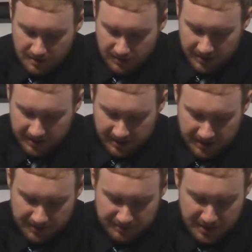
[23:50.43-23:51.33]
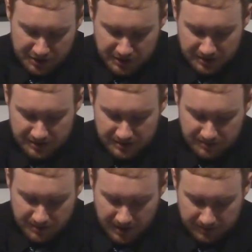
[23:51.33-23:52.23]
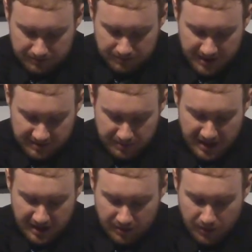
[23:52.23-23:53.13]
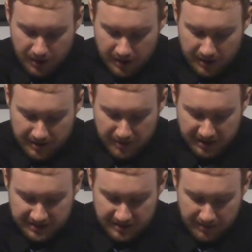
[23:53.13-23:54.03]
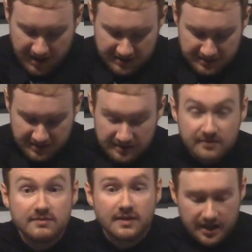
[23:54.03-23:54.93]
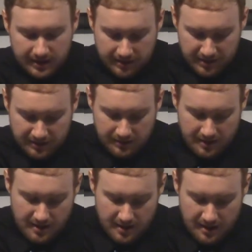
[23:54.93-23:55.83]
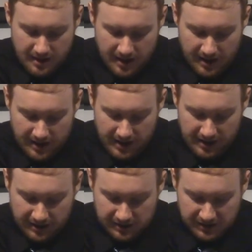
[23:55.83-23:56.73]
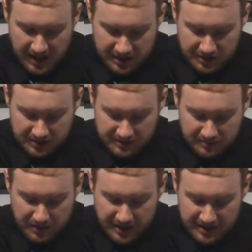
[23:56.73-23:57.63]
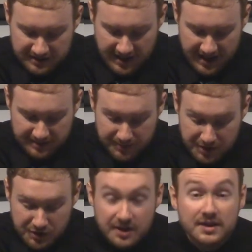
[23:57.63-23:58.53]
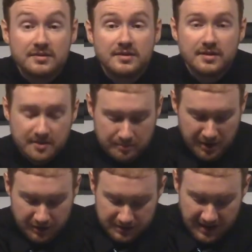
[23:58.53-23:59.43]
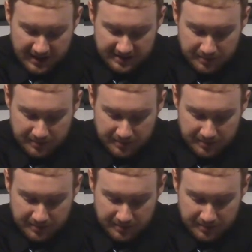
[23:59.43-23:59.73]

where he was mentioned as being a worker and amongst the best in Philemon and in Colossians, but in his last mention, in Paul's last